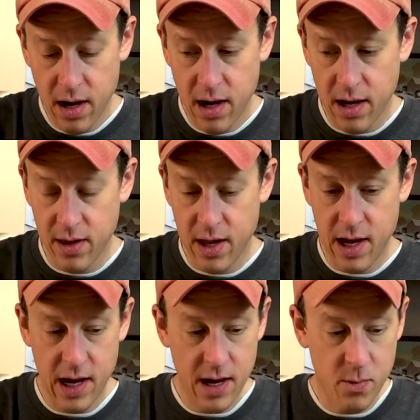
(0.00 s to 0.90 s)
And
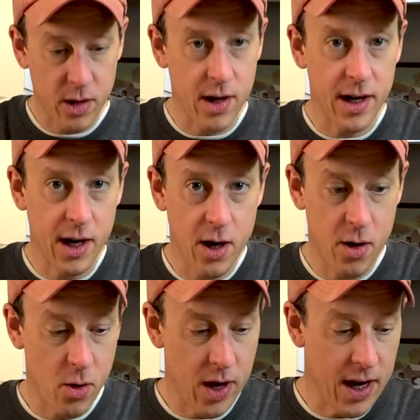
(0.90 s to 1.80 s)
then we're gonna
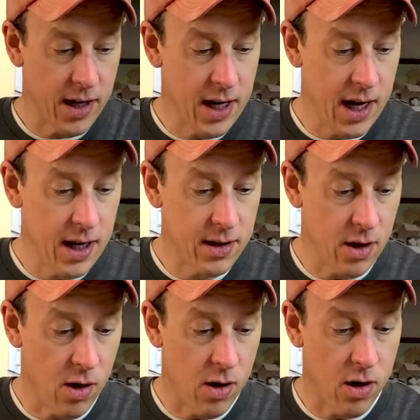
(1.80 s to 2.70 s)
go and get
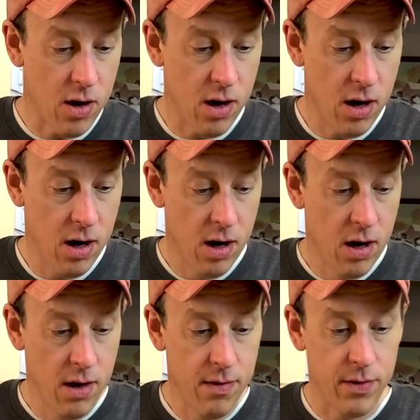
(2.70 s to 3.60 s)
our
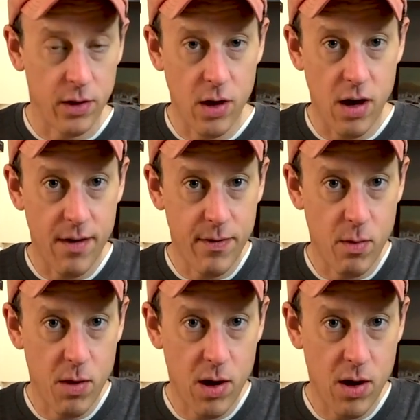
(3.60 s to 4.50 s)
falafel
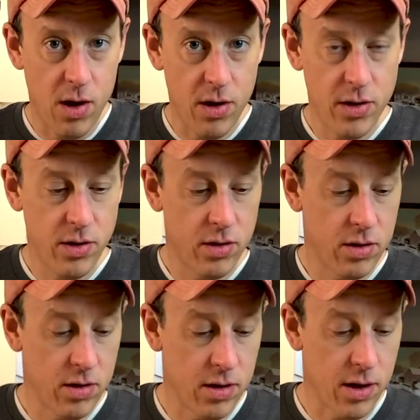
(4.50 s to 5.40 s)
balls.
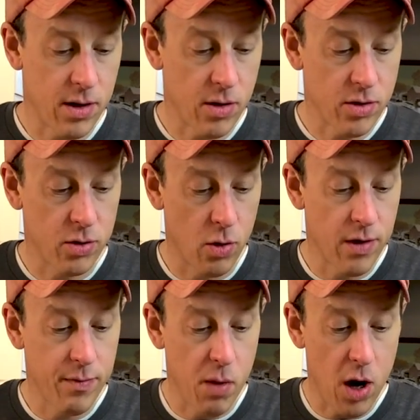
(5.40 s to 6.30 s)
They're sort
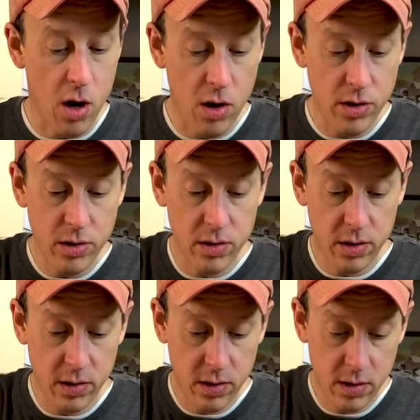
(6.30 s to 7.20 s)
of balls.
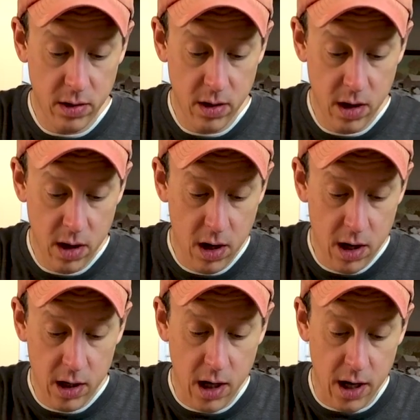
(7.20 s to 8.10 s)

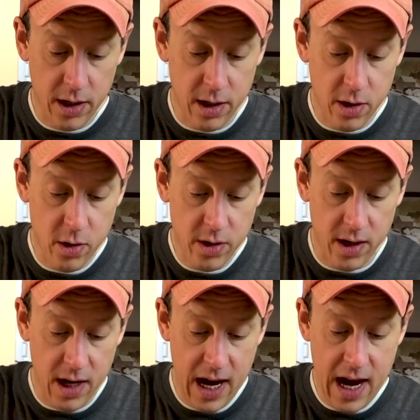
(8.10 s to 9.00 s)
Cut those in
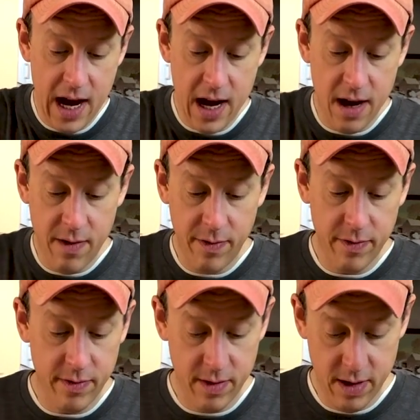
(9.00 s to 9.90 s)
half.
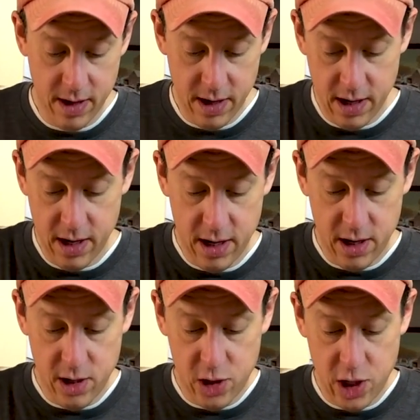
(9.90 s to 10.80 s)

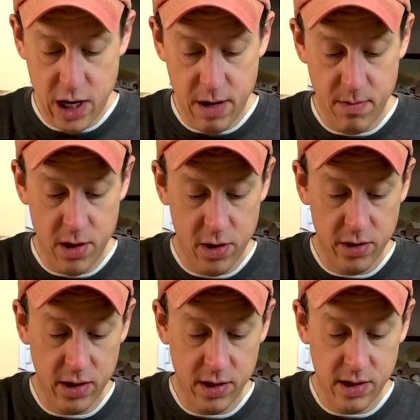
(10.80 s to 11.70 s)
Jam those
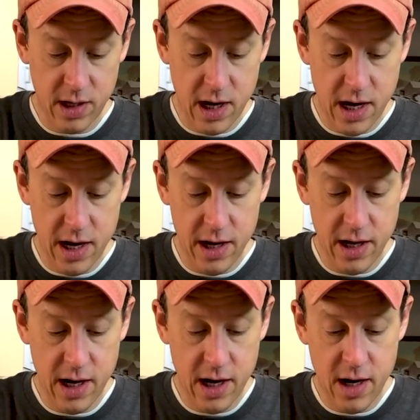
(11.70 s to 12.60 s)
inside of
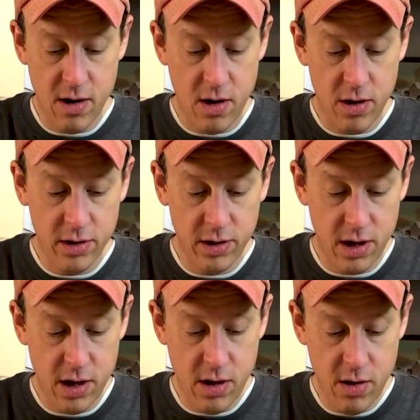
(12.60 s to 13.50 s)
there
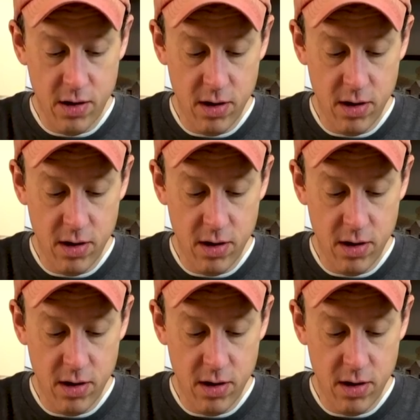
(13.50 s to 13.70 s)
also.